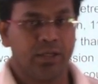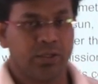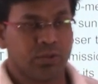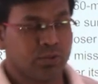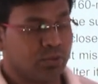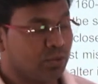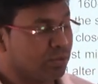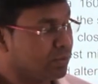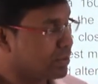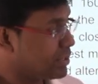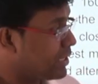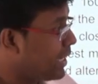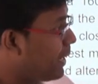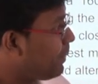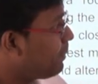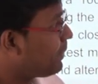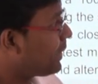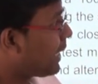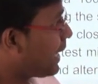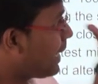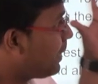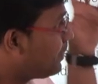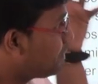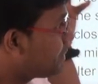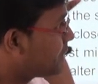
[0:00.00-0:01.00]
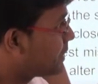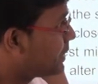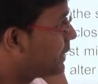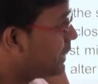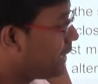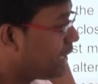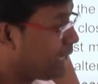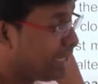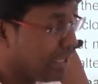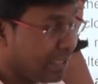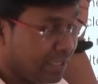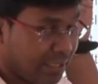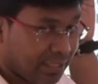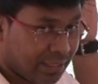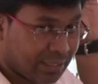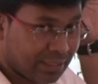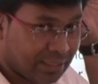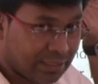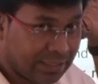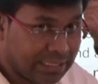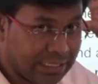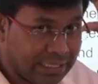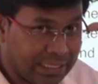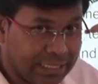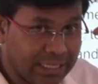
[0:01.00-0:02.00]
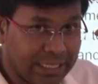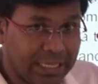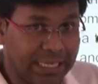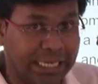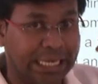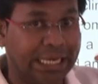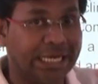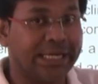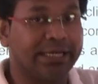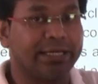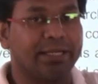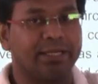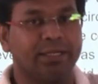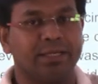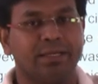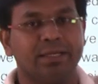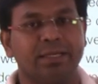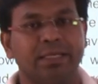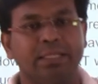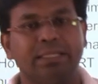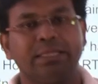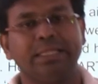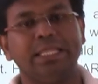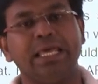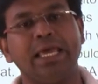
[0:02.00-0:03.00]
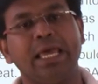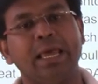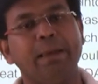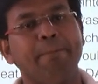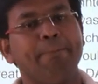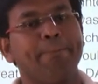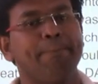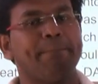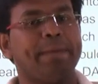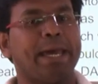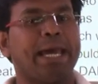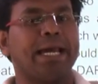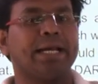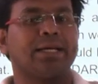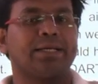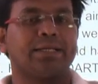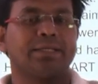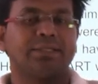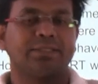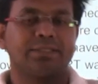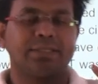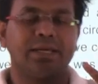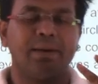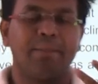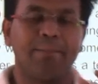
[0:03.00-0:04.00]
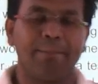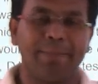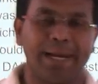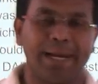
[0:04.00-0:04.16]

So sometimes they impact some